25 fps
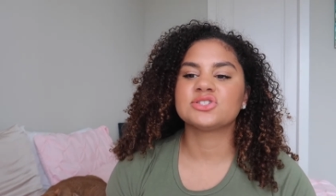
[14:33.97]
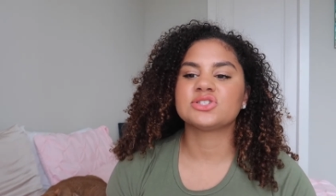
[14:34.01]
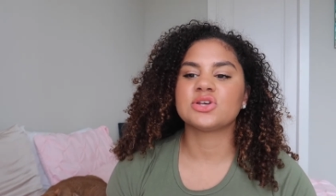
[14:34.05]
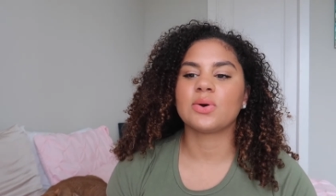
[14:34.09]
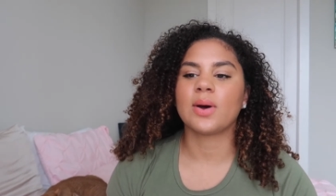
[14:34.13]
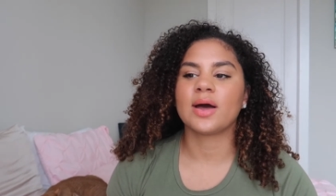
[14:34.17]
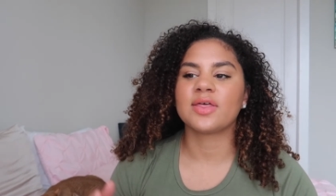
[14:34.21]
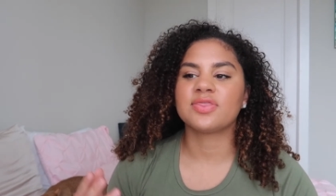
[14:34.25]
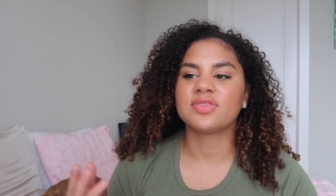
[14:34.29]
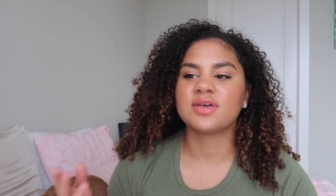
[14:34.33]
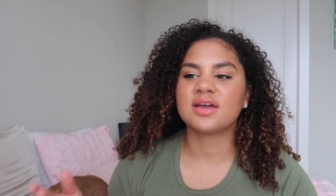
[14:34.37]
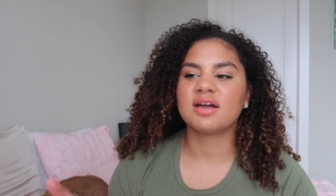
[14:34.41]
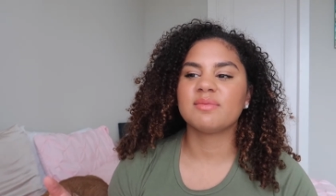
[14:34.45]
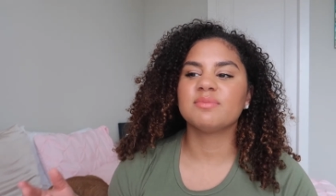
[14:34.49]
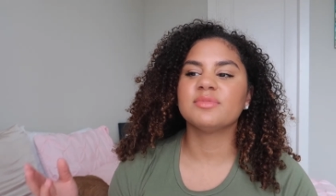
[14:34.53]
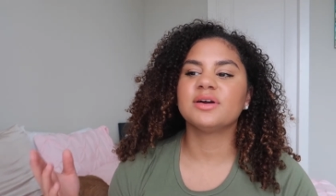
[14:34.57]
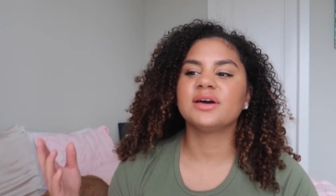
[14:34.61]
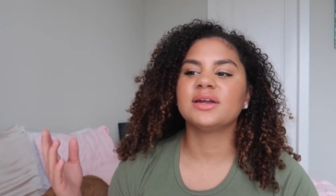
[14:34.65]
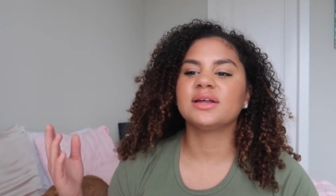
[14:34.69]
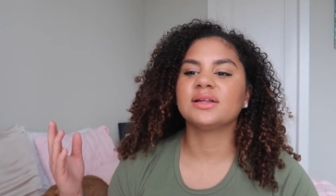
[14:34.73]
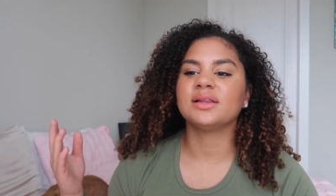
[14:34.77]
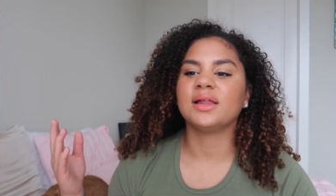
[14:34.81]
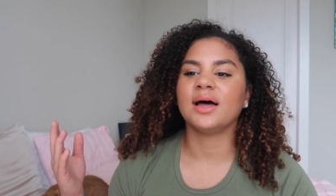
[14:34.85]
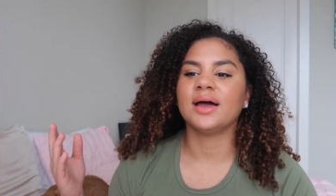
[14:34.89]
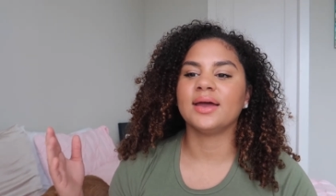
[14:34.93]
So I think I'm
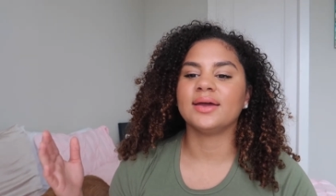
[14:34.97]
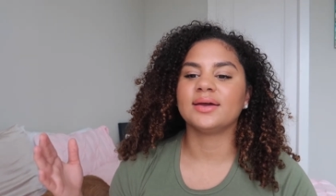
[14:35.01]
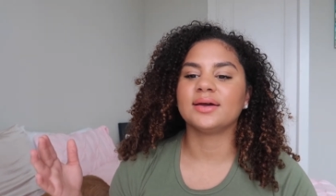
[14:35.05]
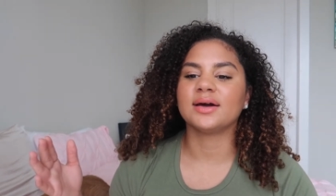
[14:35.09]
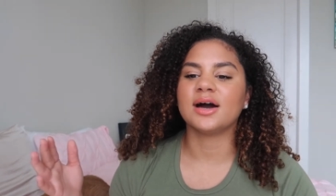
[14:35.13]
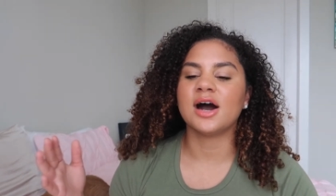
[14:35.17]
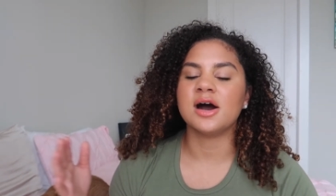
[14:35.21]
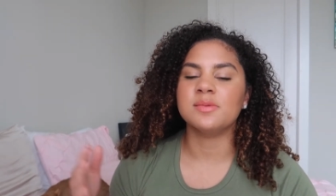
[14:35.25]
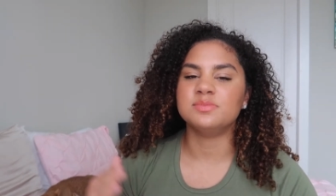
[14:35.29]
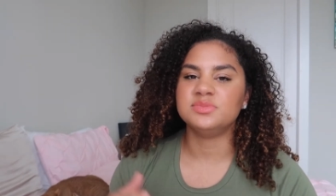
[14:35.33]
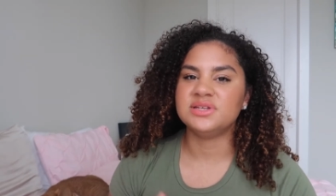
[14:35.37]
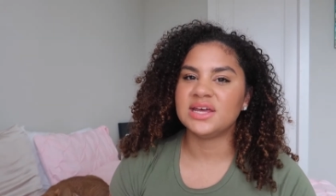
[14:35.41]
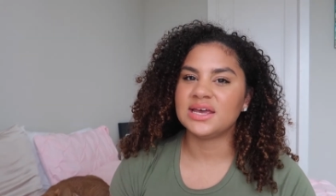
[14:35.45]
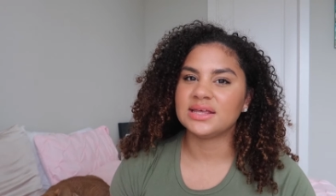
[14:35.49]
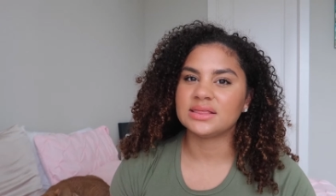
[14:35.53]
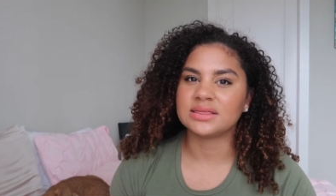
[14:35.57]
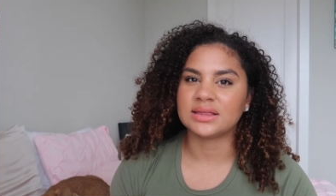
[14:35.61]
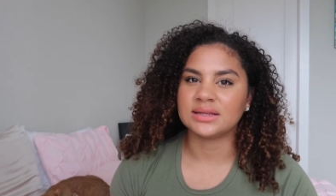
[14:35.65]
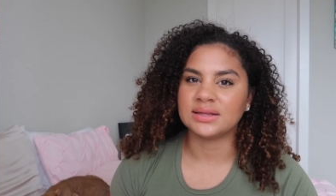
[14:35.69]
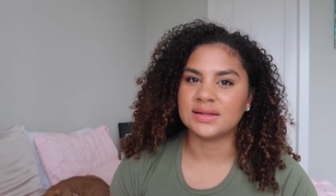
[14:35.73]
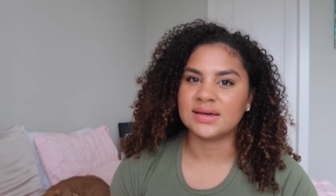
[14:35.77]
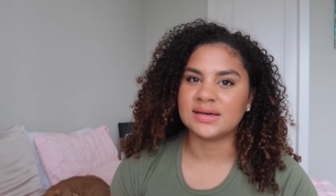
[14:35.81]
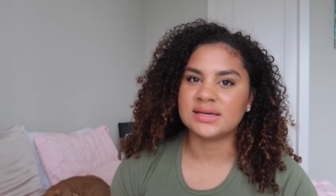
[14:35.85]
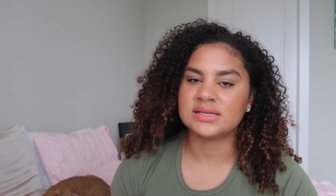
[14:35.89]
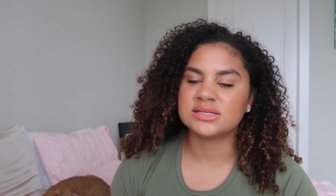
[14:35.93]
gonna like update
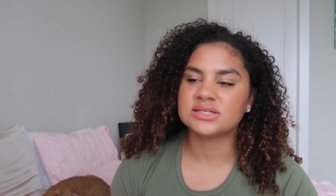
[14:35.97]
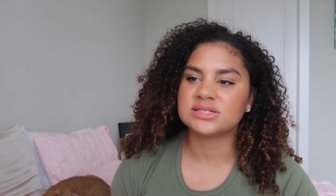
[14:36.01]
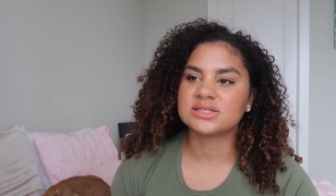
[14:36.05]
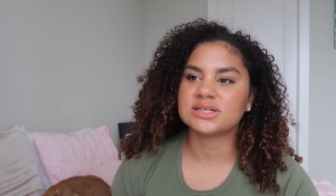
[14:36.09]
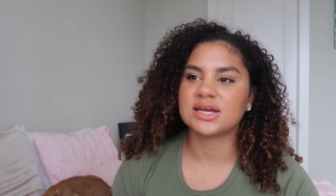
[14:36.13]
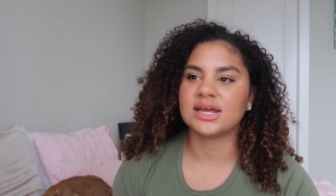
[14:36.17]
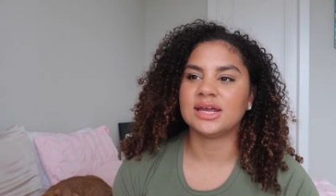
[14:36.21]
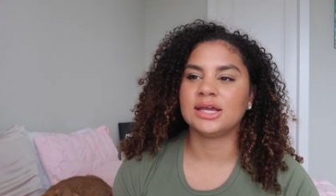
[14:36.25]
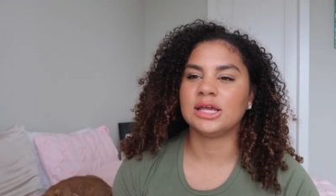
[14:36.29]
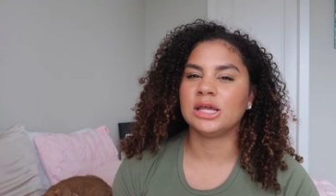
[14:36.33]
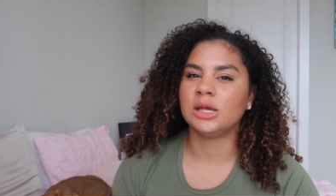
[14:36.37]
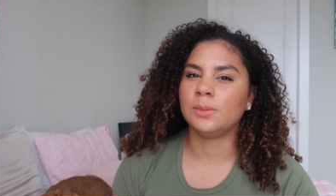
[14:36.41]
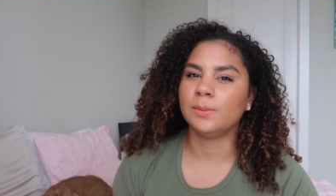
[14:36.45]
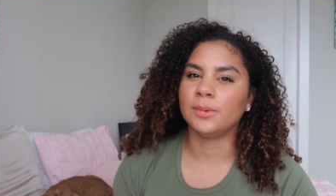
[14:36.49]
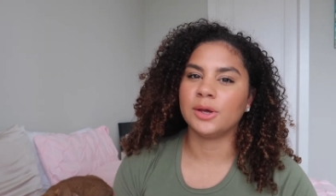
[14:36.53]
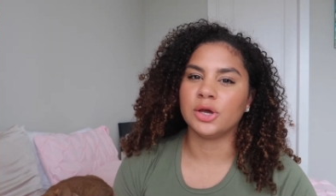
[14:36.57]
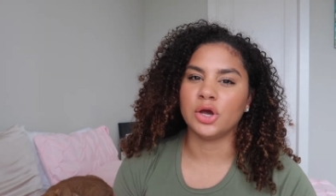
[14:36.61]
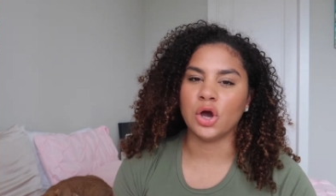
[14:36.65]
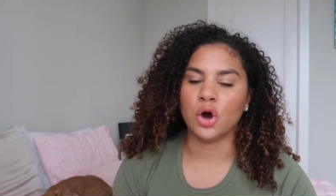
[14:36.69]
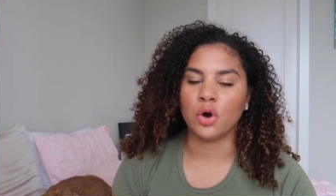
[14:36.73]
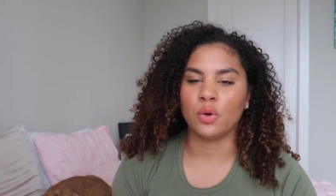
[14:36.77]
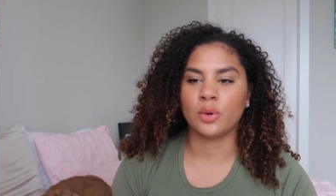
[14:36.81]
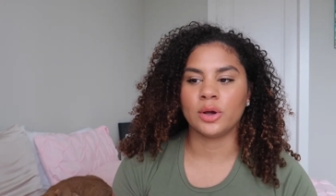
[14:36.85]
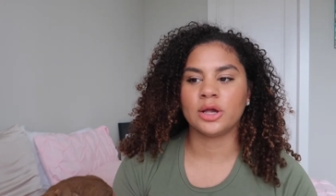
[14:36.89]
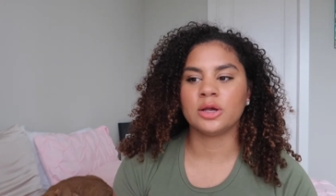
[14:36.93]
the list and keep it
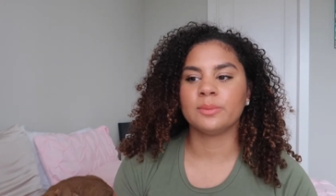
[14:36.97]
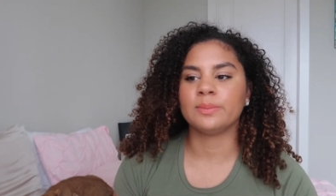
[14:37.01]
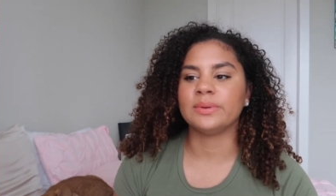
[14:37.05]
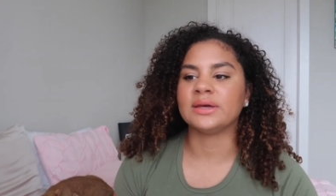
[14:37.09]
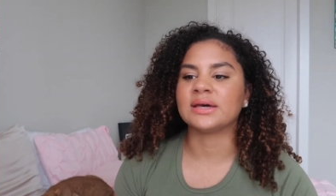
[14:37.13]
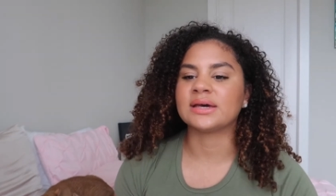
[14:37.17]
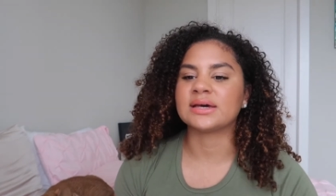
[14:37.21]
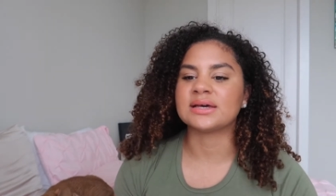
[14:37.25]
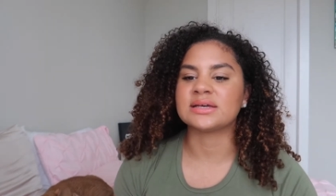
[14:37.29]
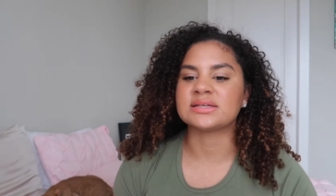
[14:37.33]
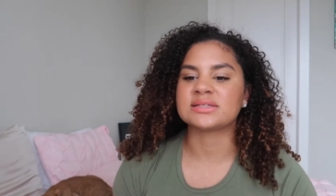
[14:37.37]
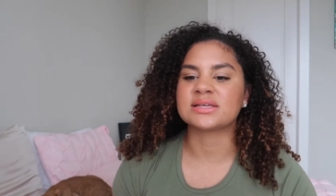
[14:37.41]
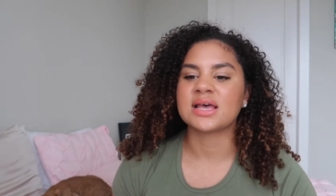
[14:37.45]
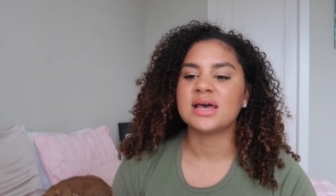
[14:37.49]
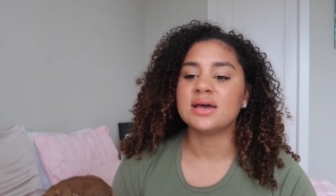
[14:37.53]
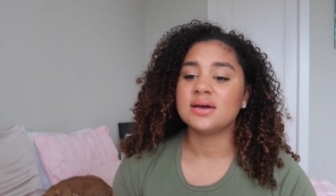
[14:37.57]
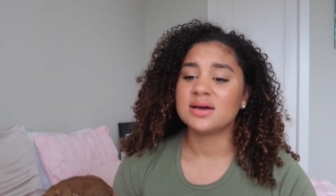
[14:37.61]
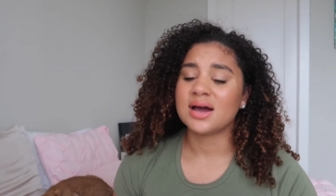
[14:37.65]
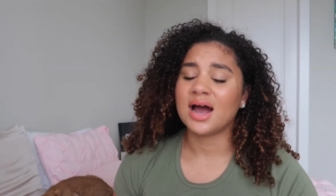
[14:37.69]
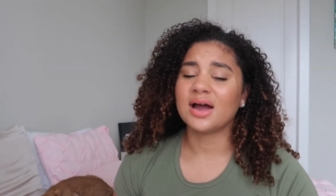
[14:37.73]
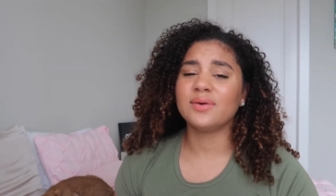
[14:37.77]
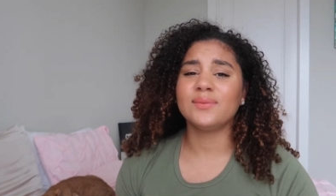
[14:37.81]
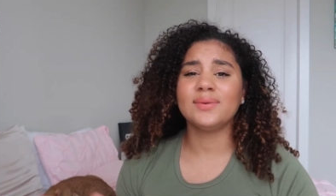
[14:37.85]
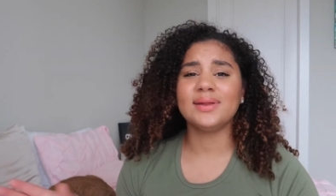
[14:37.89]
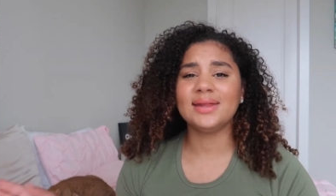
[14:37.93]
going because
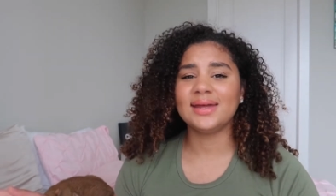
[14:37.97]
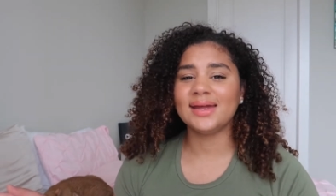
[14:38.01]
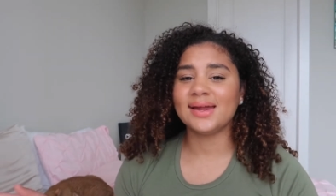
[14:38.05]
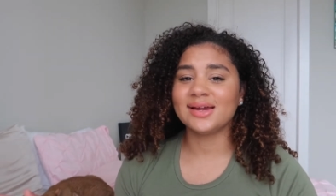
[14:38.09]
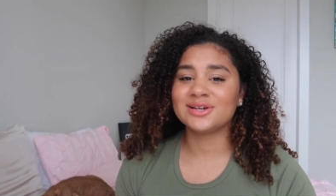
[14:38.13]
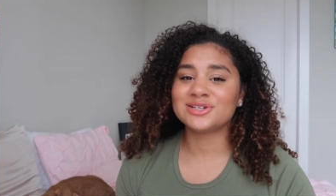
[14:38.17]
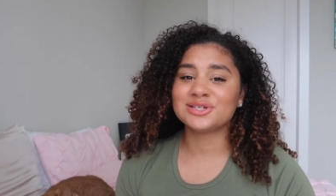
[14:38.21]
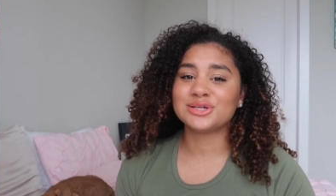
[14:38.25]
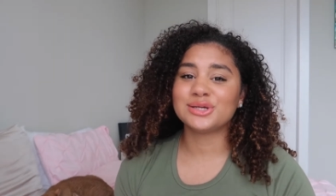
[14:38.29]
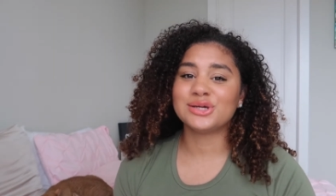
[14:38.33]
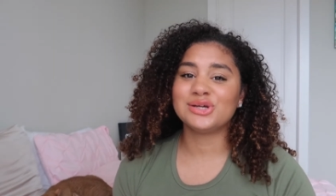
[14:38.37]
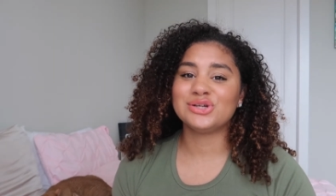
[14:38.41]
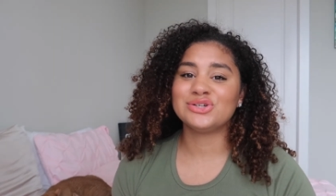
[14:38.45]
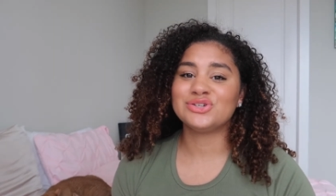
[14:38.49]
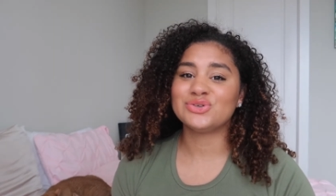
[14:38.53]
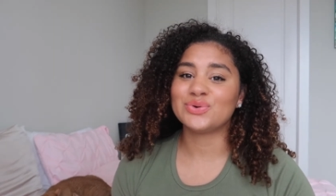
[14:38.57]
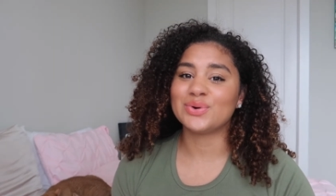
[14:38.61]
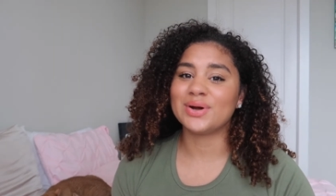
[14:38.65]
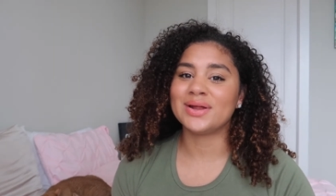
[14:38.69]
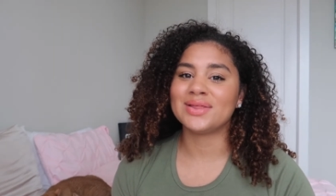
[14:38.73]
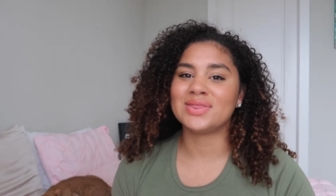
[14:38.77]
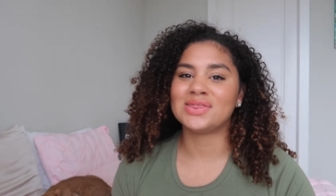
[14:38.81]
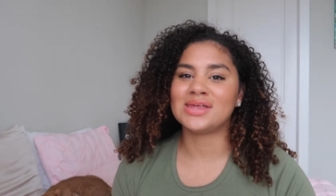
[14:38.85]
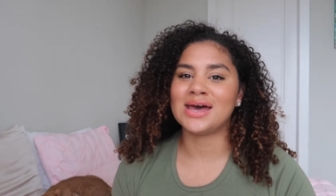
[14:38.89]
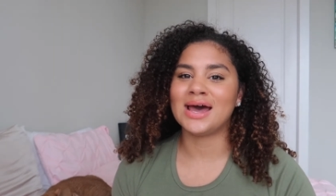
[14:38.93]
I really actually
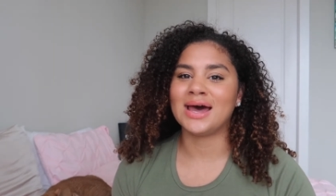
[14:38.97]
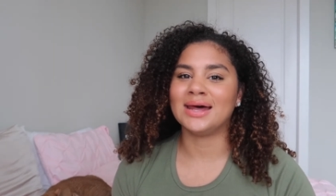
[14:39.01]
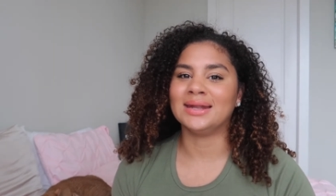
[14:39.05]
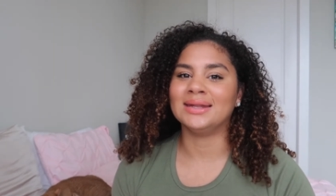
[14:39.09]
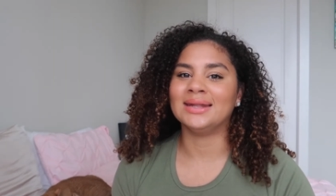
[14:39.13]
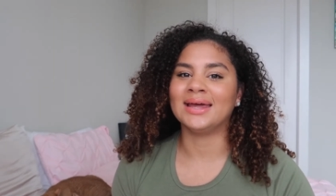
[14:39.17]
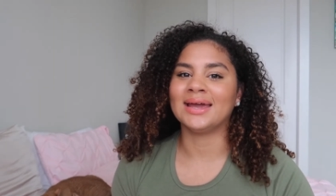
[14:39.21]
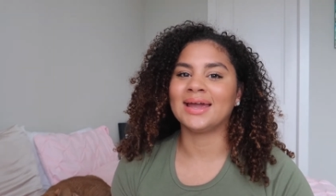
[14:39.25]
enjoyed that.